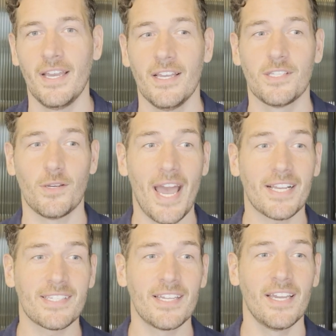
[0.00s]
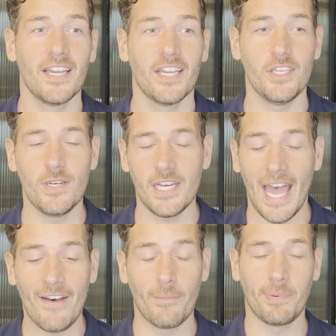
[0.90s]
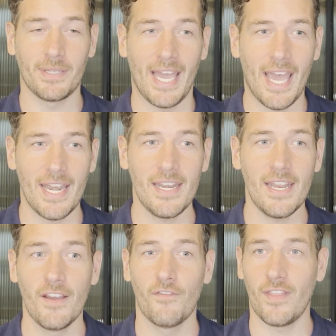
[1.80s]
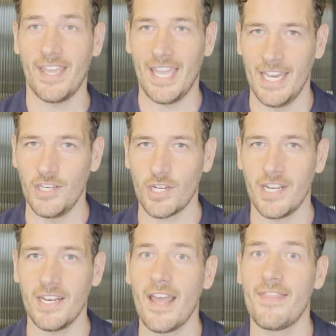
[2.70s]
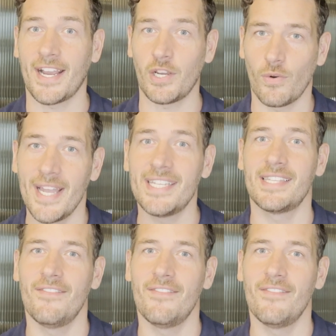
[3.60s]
So next, you need to have a plan for the engine that creates the